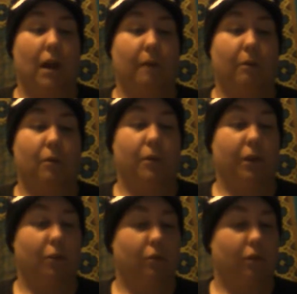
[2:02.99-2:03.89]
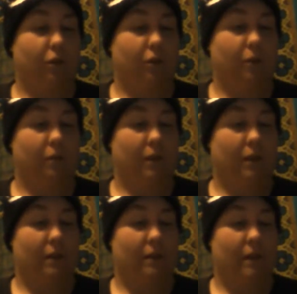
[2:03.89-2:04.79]
I'm going to assume
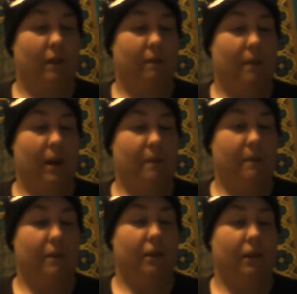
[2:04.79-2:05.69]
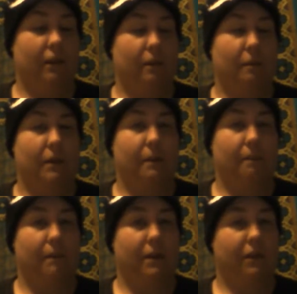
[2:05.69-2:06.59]
that that might be a little bit of
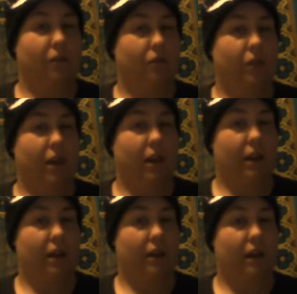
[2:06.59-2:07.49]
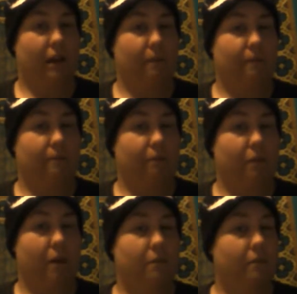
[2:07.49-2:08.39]
muscle gain. I
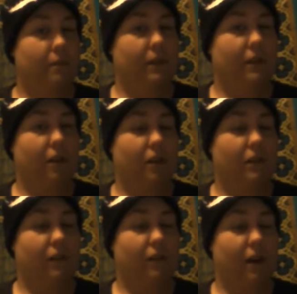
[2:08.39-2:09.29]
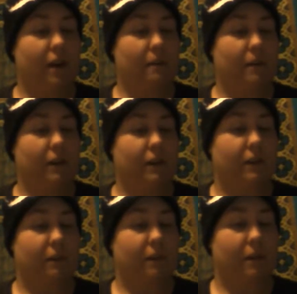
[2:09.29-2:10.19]
probably lost fat, but at
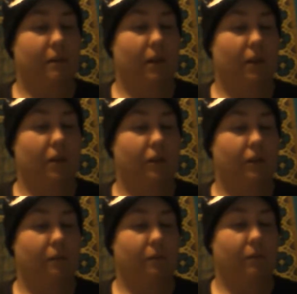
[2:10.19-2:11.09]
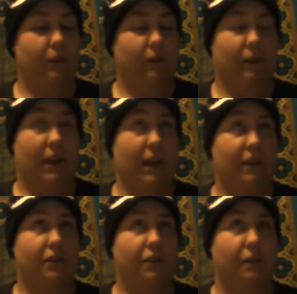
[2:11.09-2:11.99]
the same time, I lost some or gained
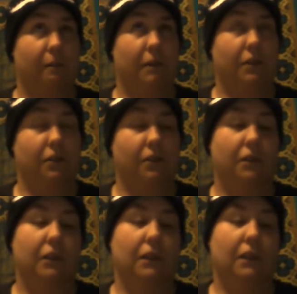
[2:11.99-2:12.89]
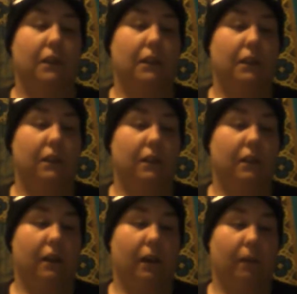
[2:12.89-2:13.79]
some muscle.
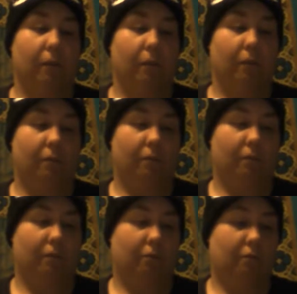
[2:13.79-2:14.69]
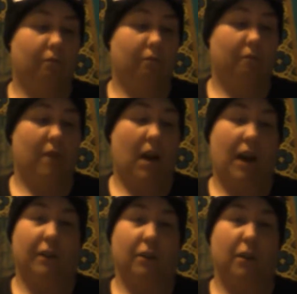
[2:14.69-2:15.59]
Um,
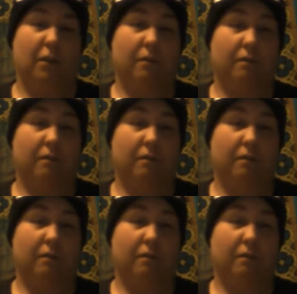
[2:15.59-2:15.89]
I don't know.